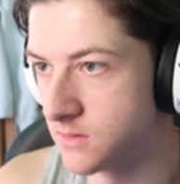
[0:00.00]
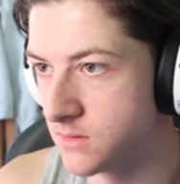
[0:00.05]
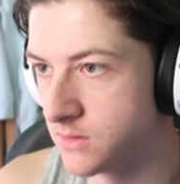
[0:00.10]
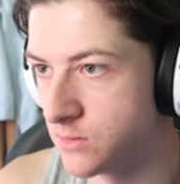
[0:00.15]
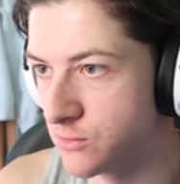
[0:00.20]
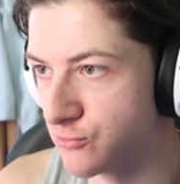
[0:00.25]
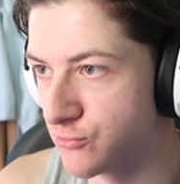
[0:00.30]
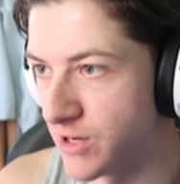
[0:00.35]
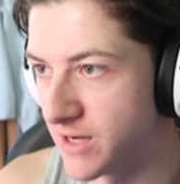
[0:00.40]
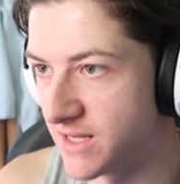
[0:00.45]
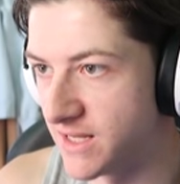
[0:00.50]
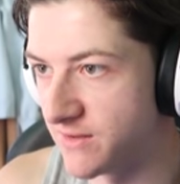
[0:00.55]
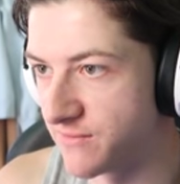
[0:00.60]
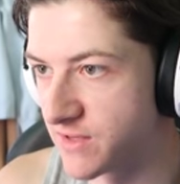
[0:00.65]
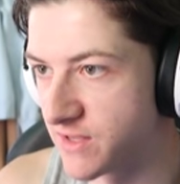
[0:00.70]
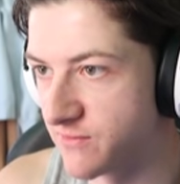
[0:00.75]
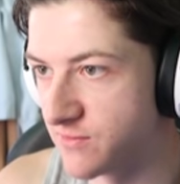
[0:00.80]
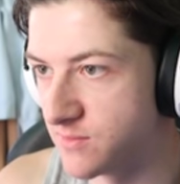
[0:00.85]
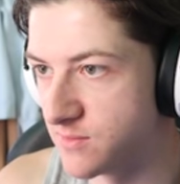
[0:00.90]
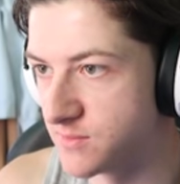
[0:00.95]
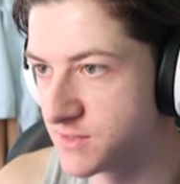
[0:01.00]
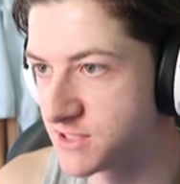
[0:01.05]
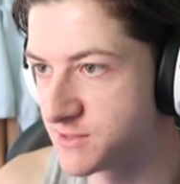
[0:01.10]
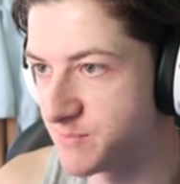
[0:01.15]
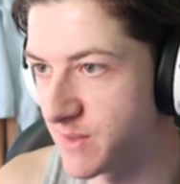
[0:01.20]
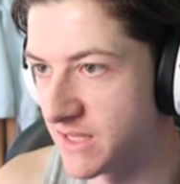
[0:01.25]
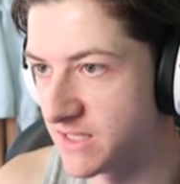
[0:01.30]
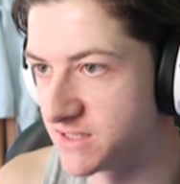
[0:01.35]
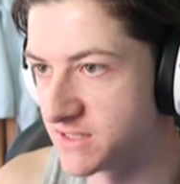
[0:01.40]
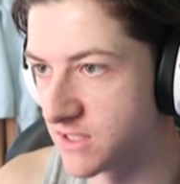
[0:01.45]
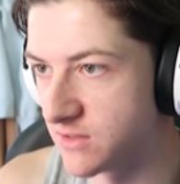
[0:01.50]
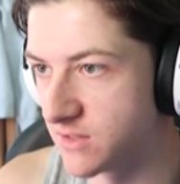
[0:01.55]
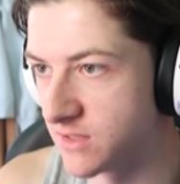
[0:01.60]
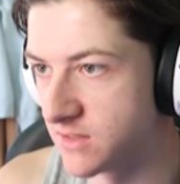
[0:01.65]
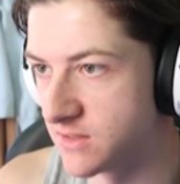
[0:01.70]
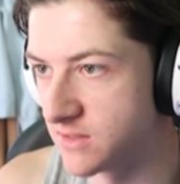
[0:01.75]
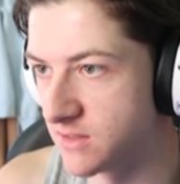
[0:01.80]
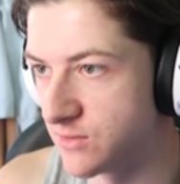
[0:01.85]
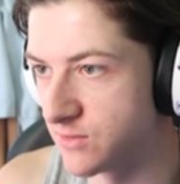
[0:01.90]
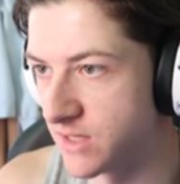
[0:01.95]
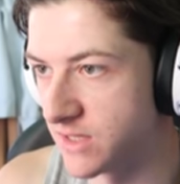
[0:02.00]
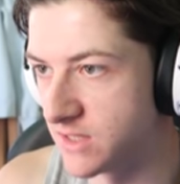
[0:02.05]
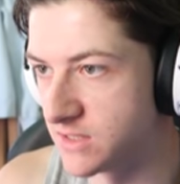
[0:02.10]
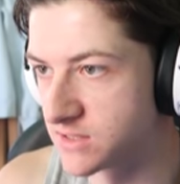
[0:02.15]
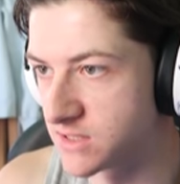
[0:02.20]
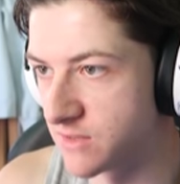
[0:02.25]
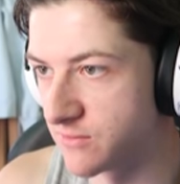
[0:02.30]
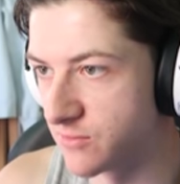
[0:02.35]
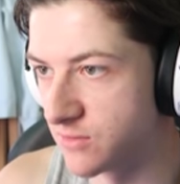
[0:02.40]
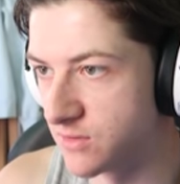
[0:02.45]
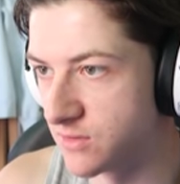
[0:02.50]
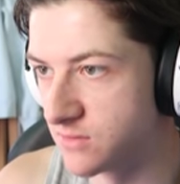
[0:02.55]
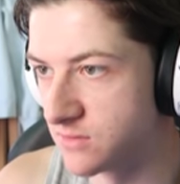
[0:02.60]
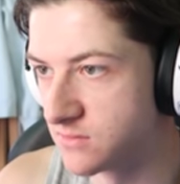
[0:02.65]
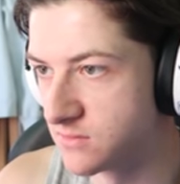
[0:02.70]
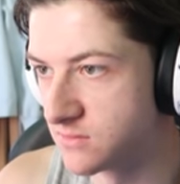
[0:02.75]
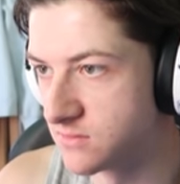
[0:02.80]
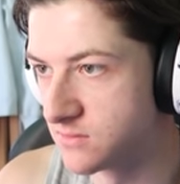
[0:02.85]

And already, I've given him space out there. Oh, he's covering, though.